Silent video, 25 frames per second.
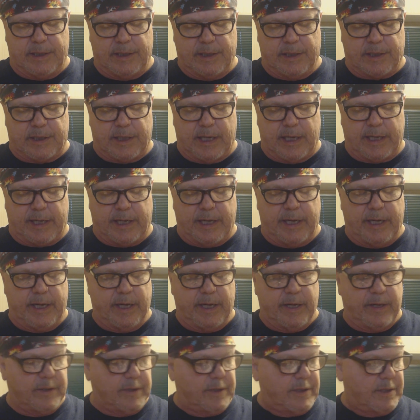is just like
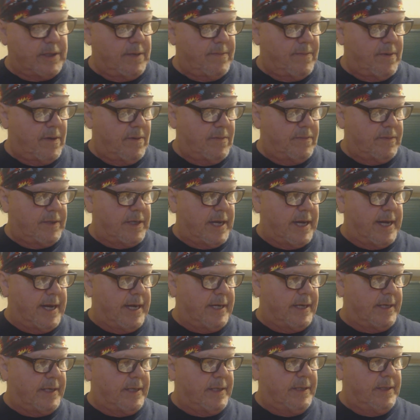any other sub-ohm
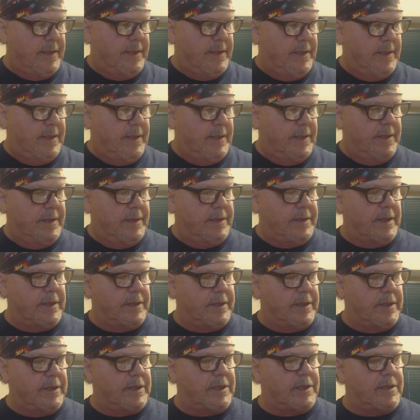tank,
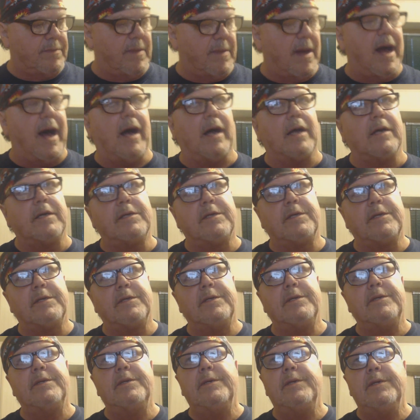such as smocks.
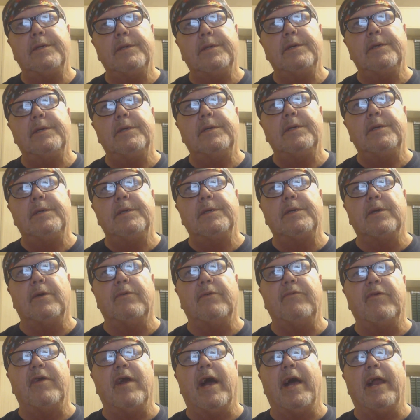
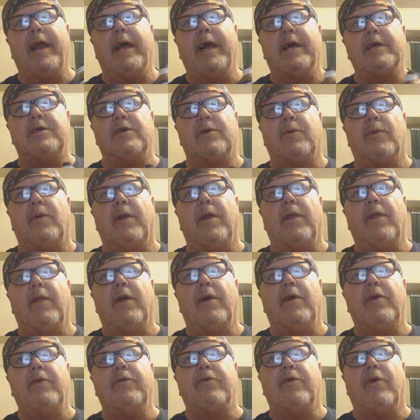So if you got extra one of
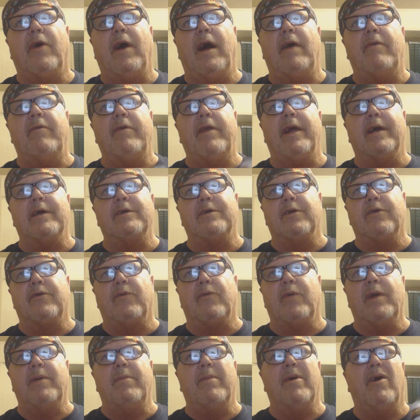those, you'll have an extra
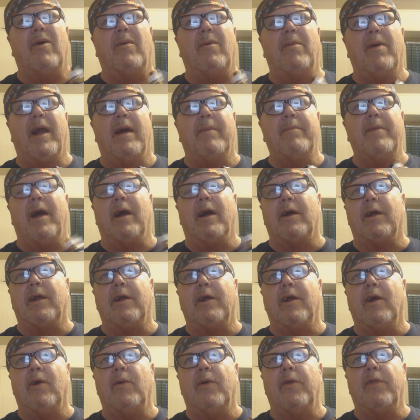3 mil, but I'm not
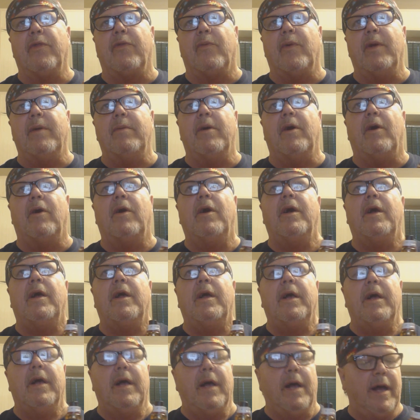going to go with 3 mil.
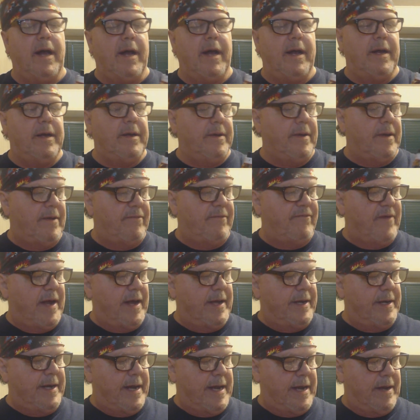I
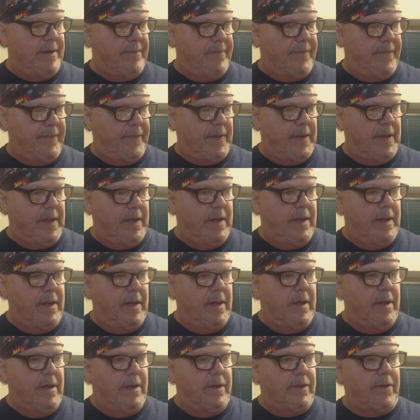found out
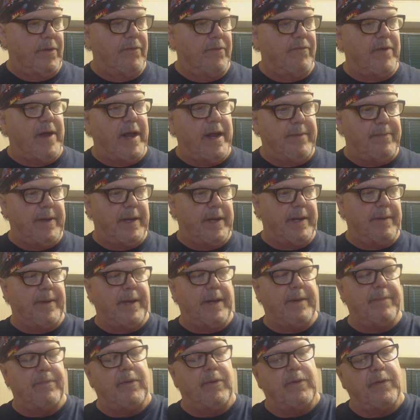through vaping,
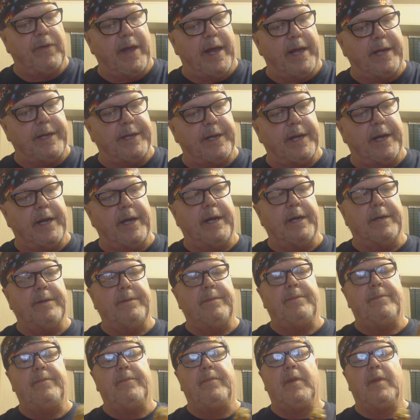people, that